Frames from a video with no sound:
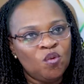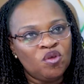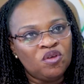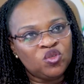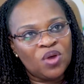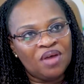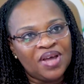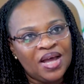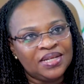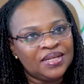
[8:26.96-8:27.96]
We also
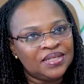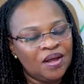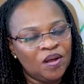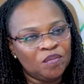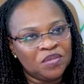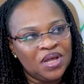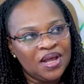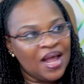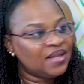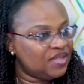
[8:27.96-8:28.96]
have added
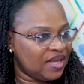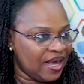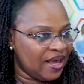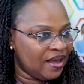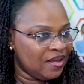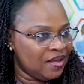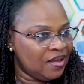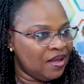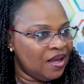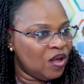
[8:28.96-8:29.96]
cancer care
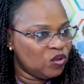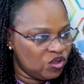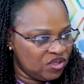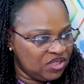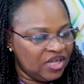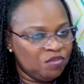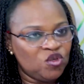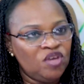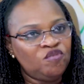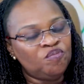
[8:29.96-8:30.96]
onto the scheme.
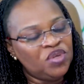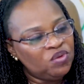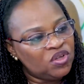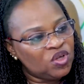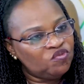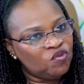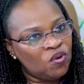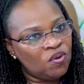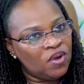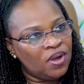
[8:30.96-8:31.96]
So if you've been with us
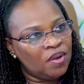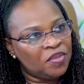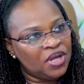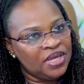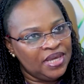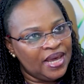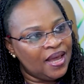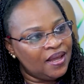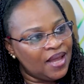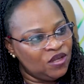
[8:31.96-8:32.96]
for a
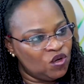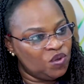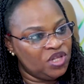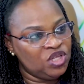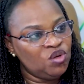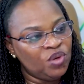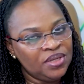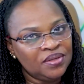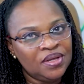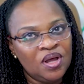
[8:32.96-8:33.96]
year and you're
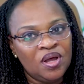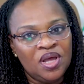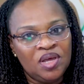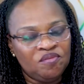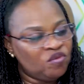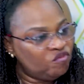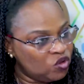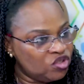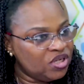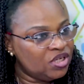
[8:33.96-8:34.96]
renewing, if
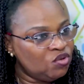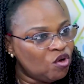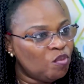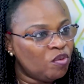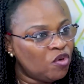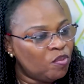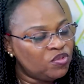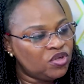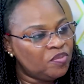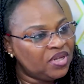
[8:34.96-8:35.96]
unfortunately you come up
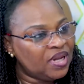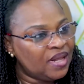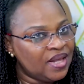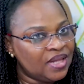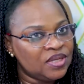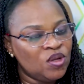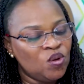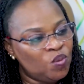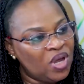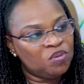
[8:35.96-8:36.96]
to something like that,
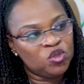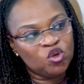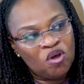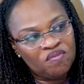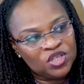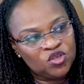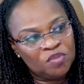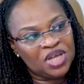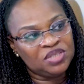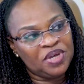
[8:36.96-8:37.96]
you are able to cover
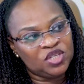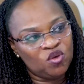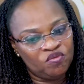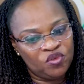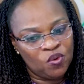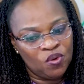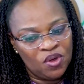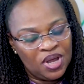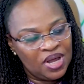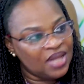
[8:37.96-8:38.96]
some aspect of your
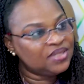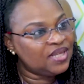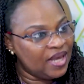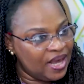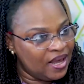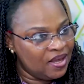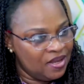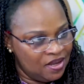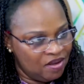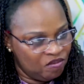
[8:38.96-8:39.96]
cancer care
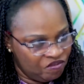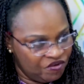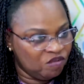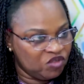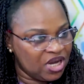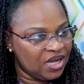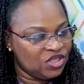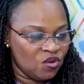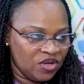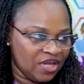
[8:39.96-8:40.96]
free of
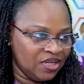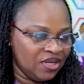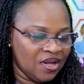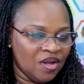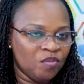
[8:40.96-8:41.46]
charge under the